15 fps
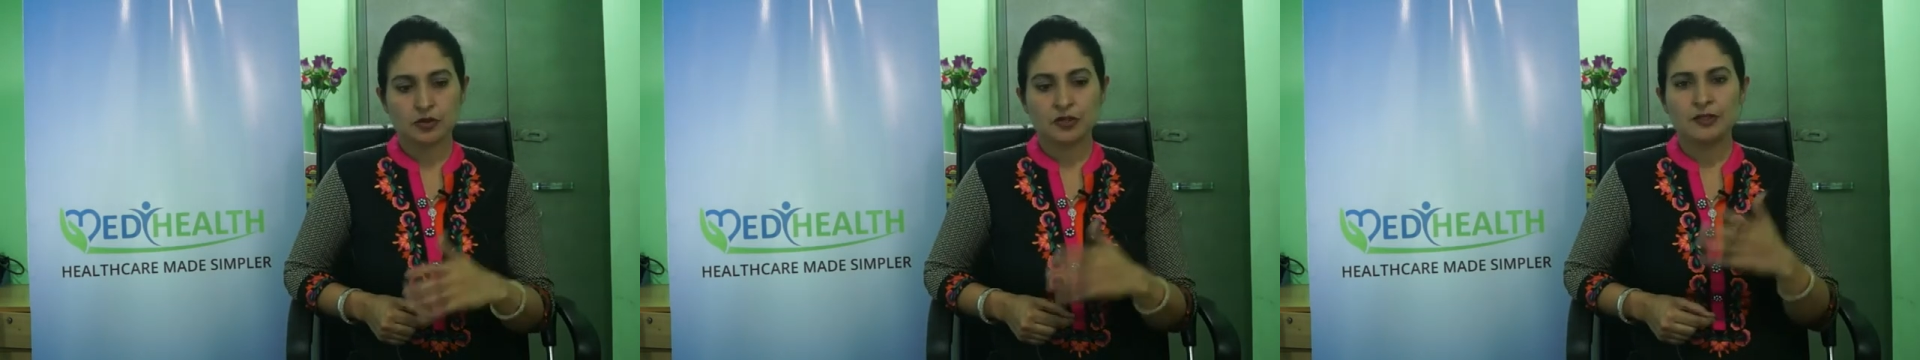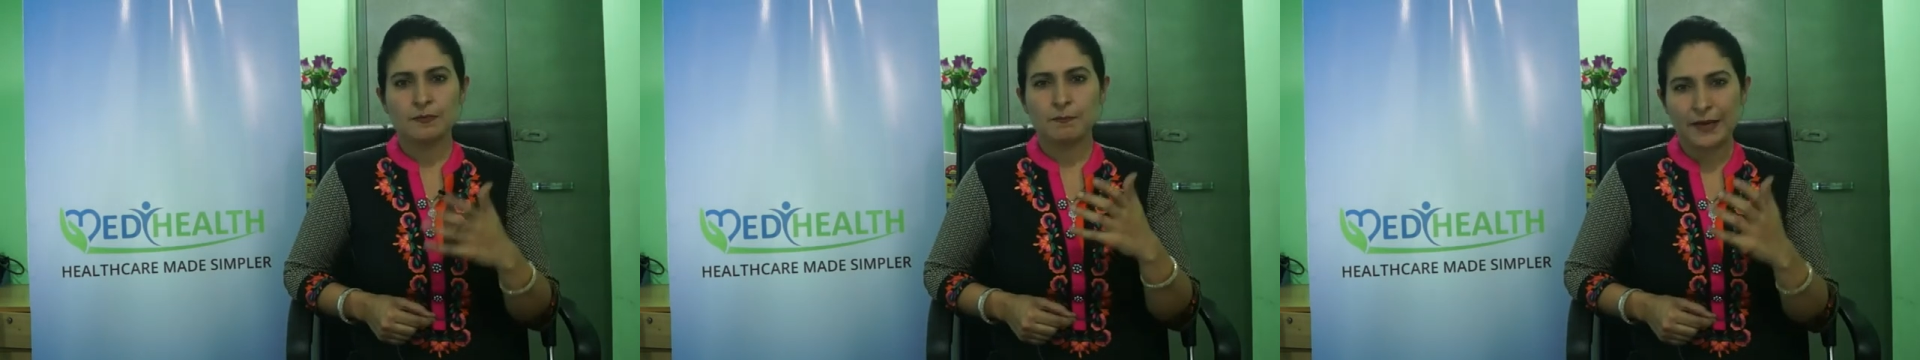so
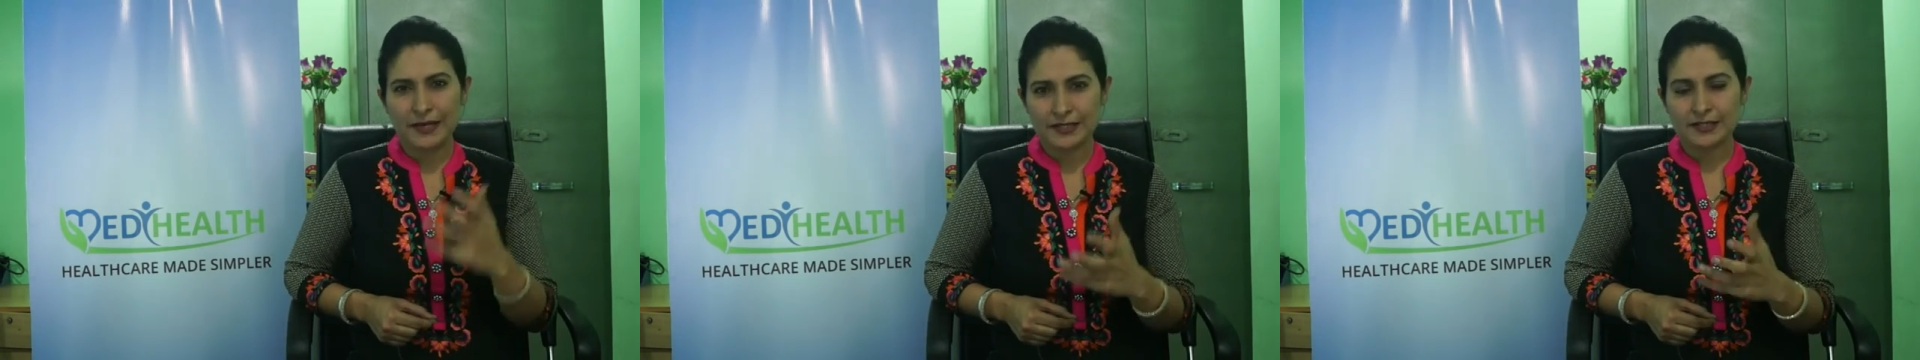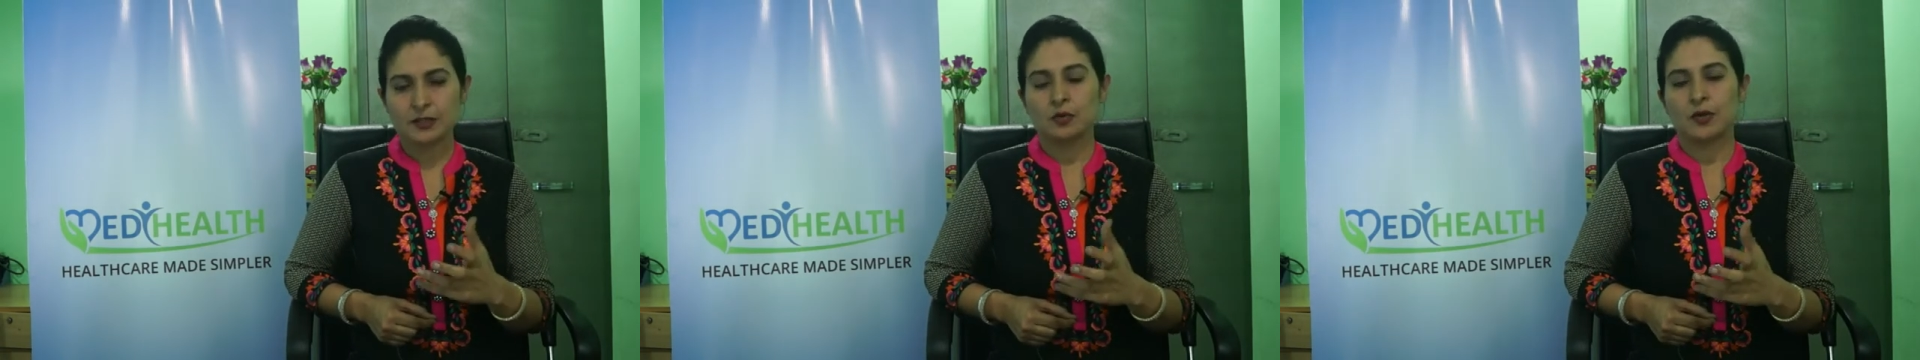that the
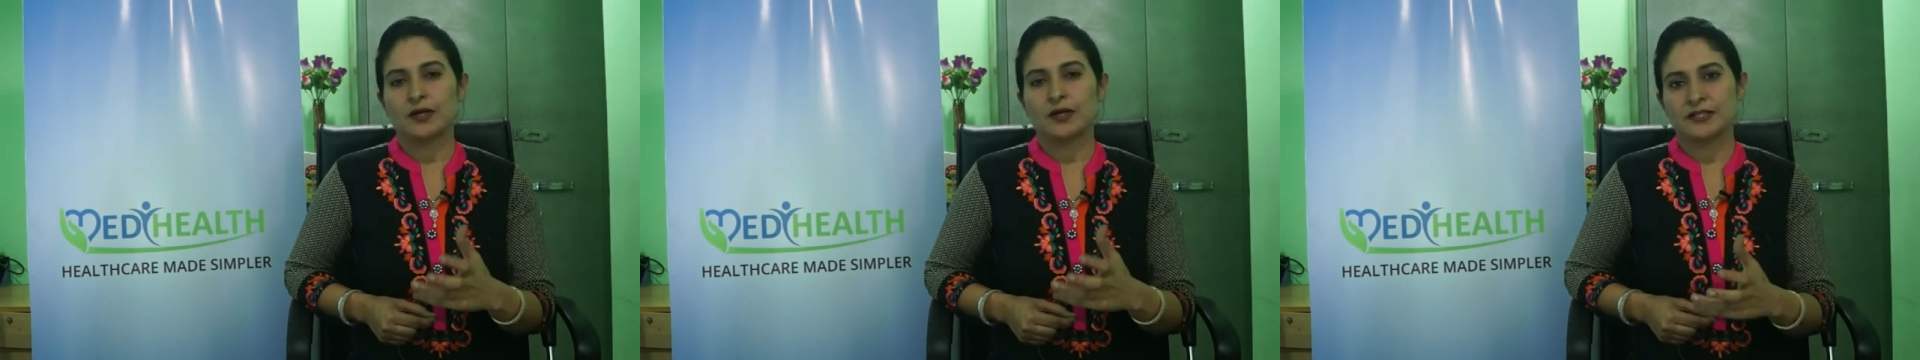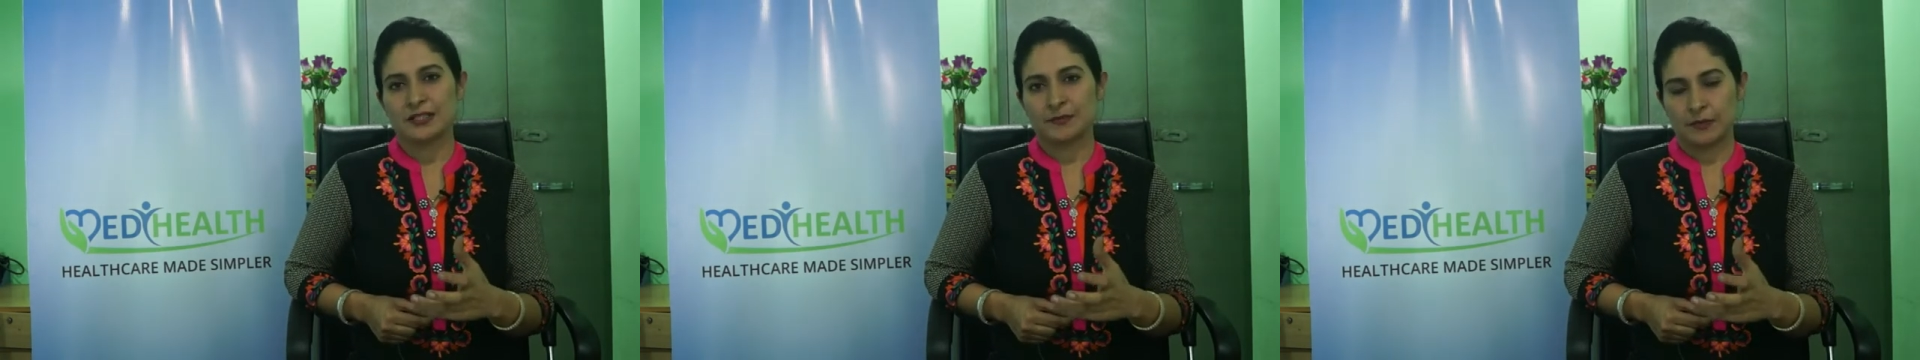best
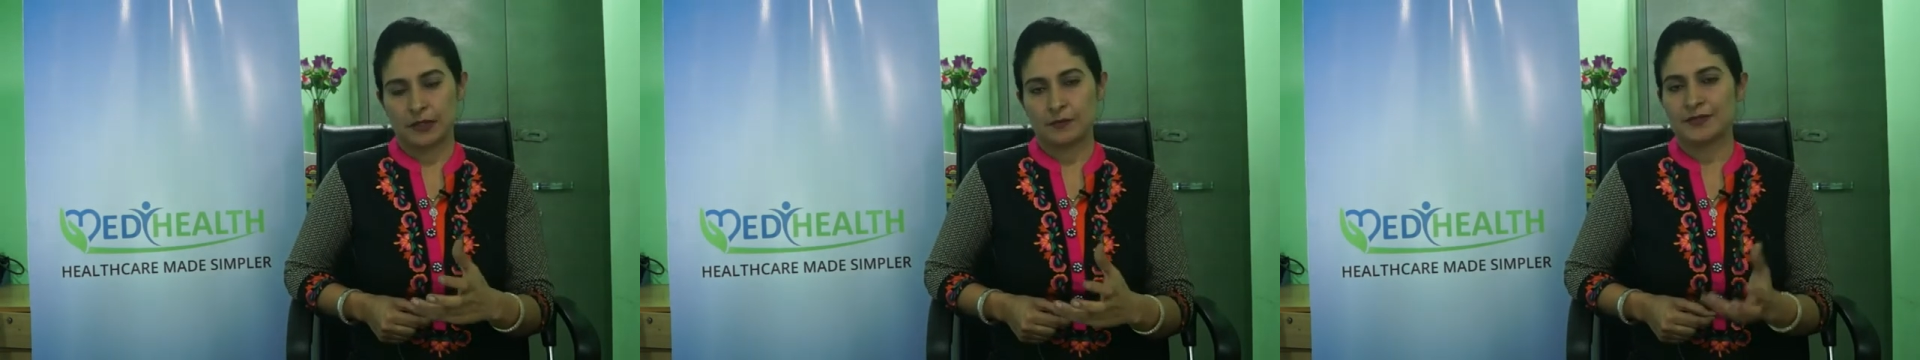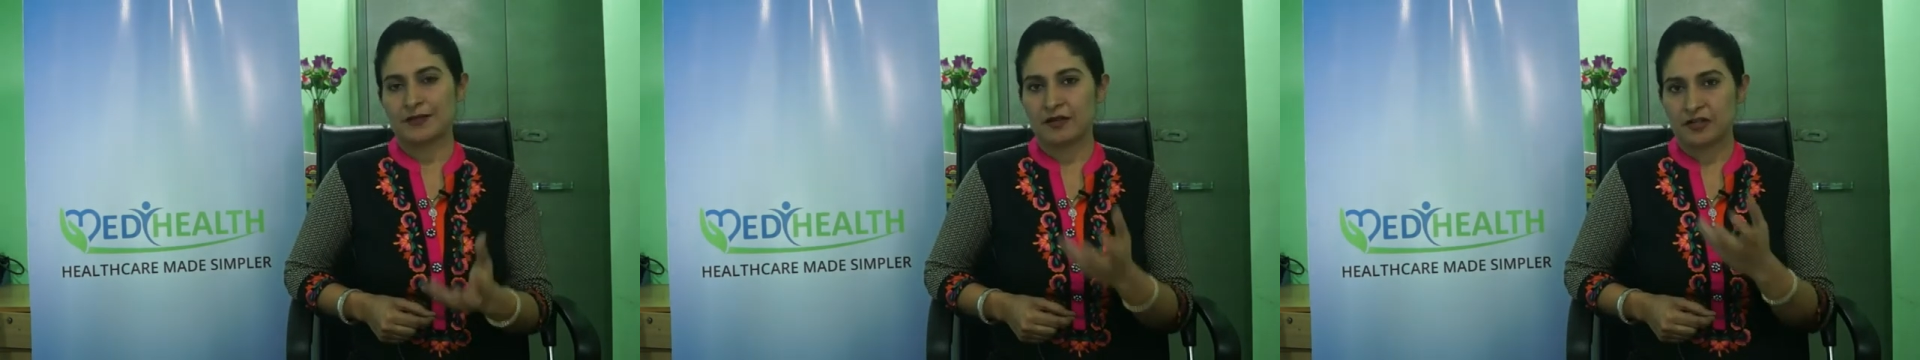quality
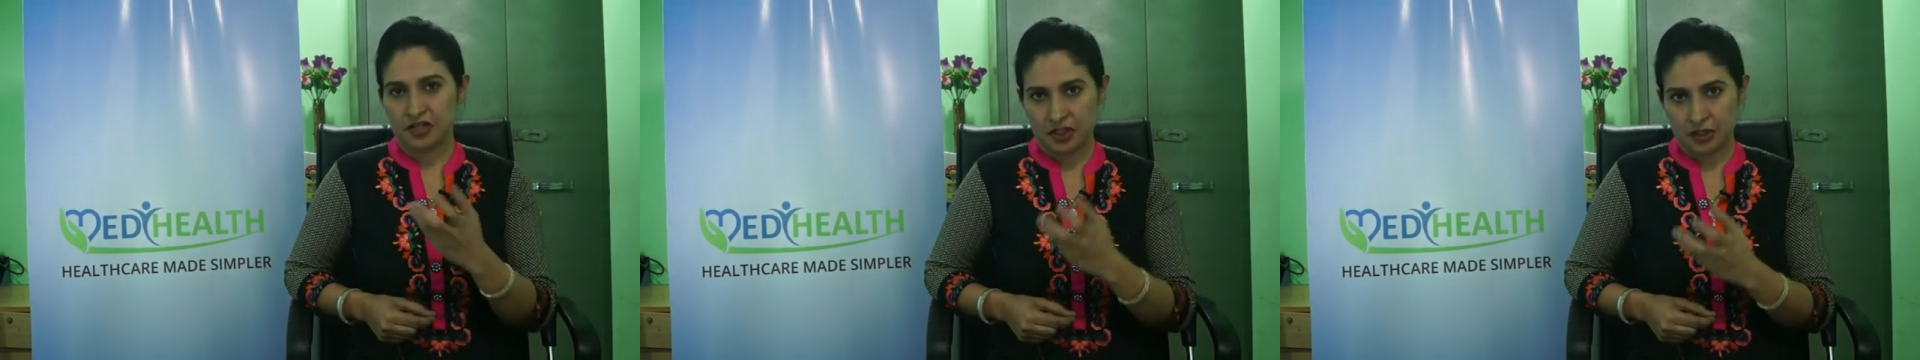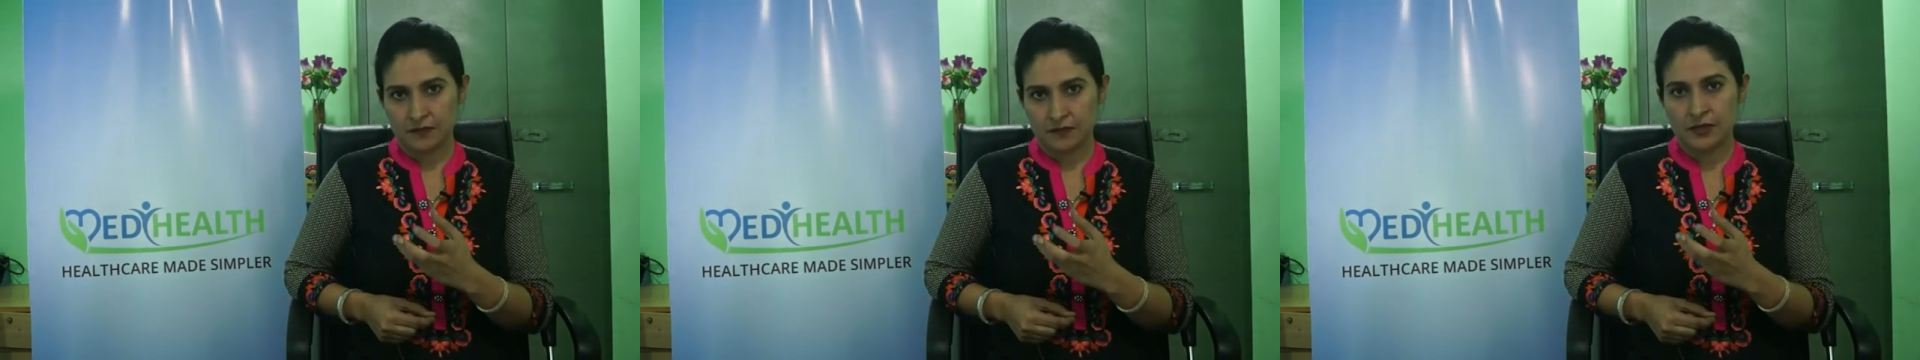sperms are
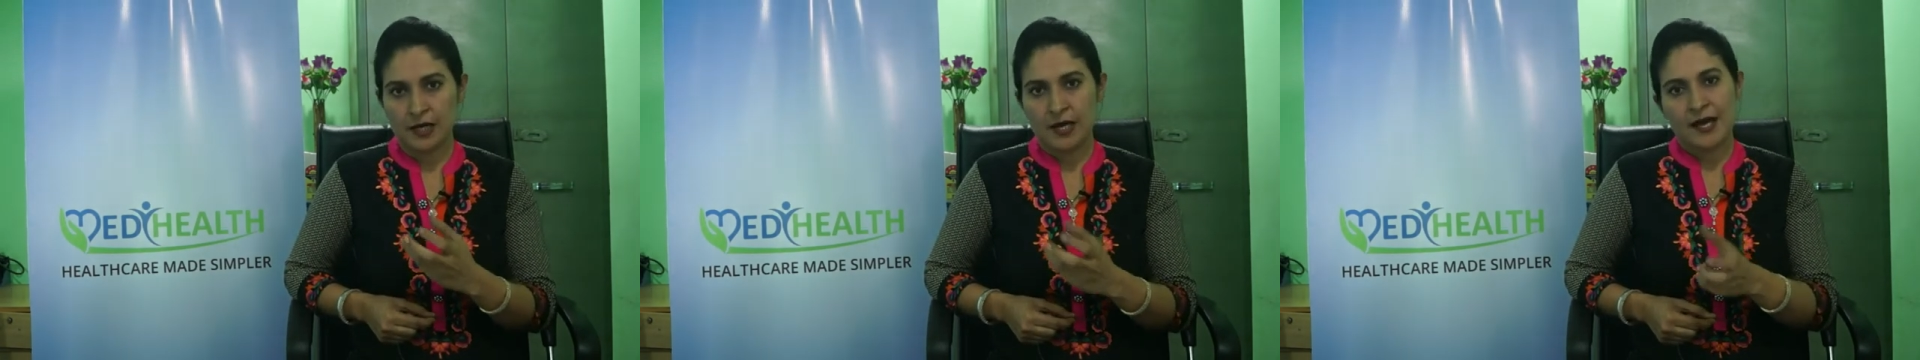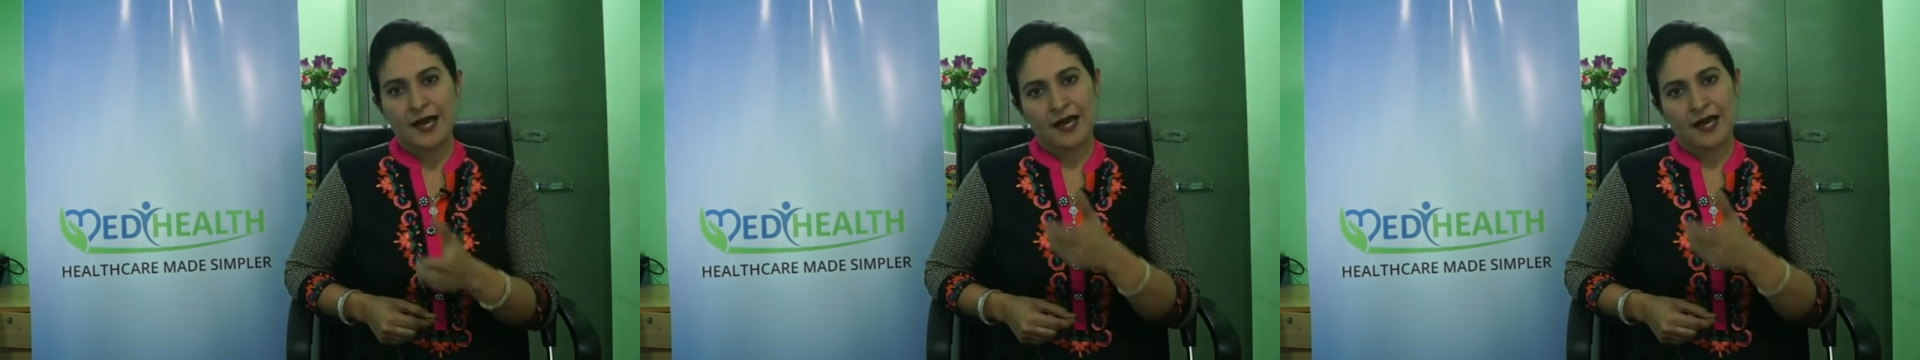achieved